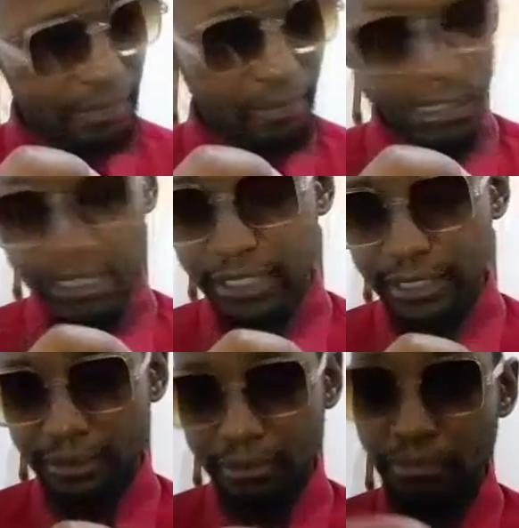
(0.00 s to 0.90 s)

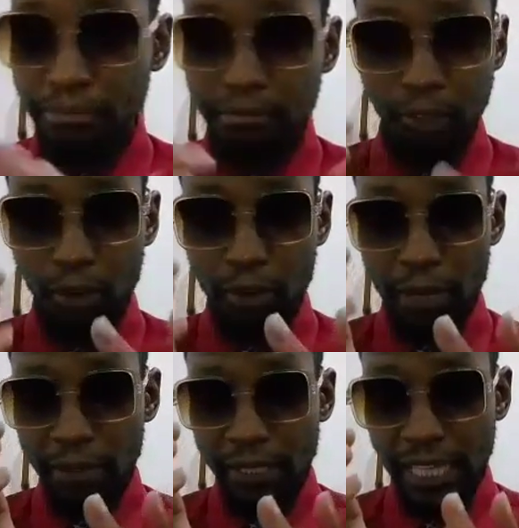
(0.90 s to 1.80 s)
is, or
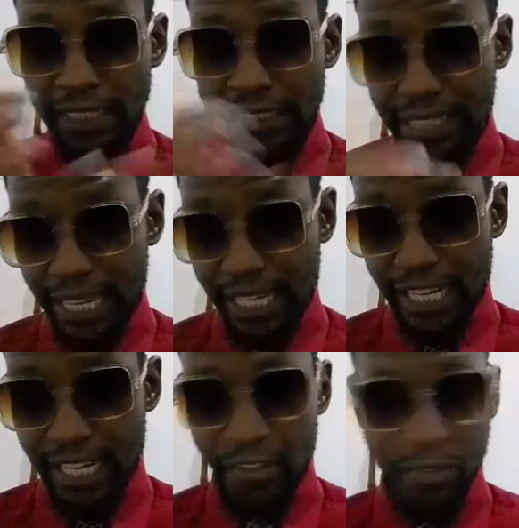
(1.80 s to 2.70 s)
maybe their
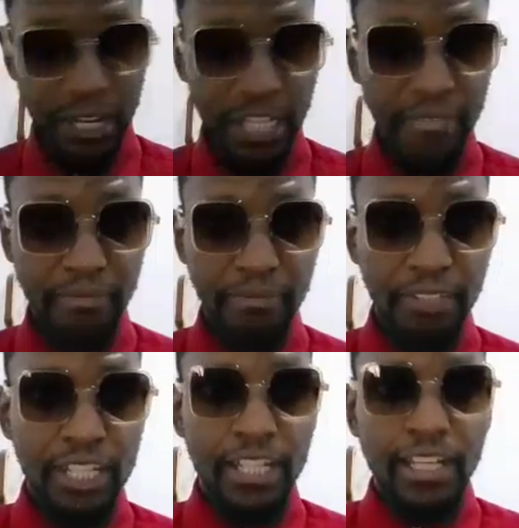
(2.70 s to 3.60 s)
gender, right?
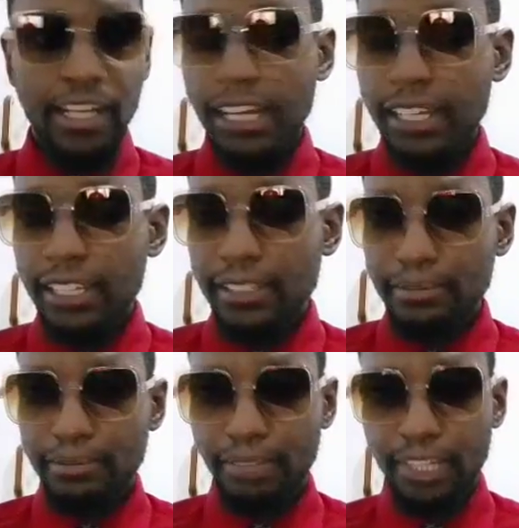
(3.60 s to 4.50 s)
Like
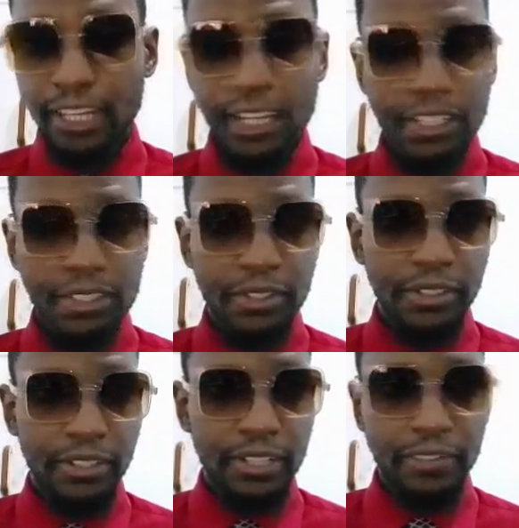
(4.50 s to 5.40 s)
you
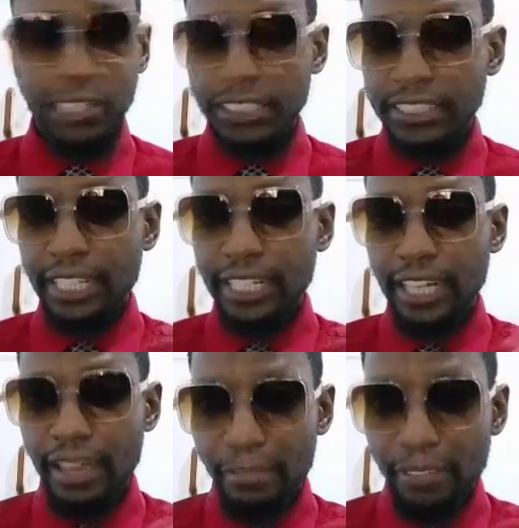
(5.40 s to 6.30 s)
could, if you are selling
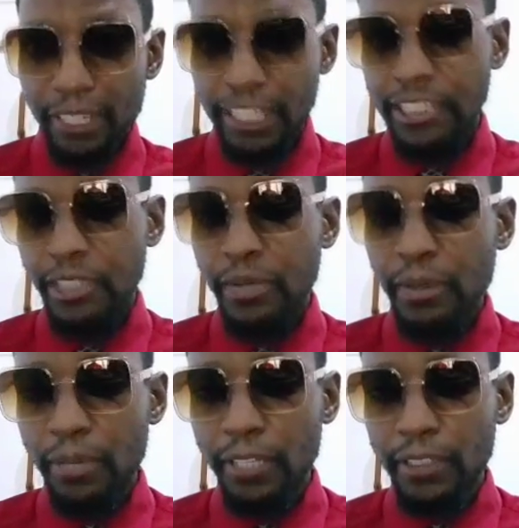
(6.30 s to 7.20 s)
like fitness
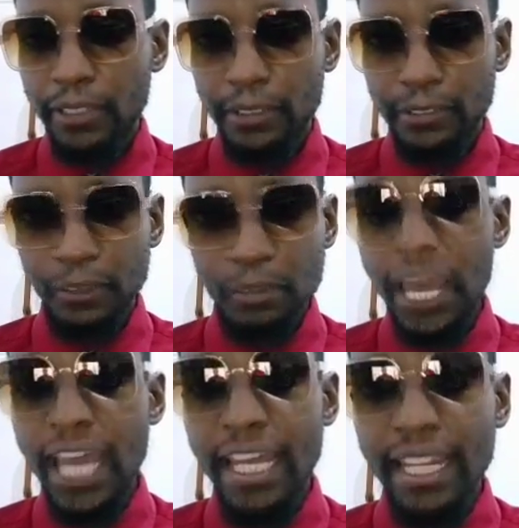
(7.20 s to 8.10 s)
equipment for
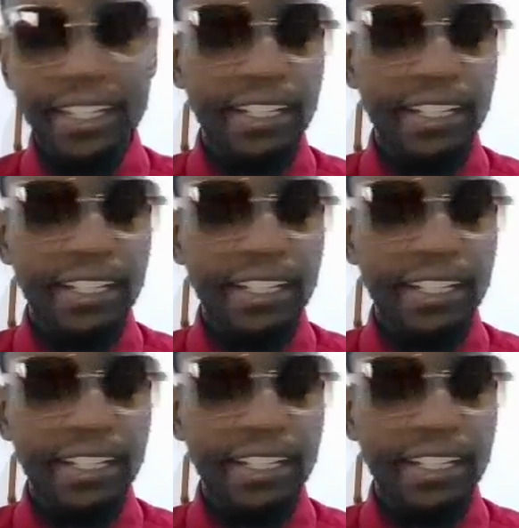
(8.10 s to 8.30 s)
men,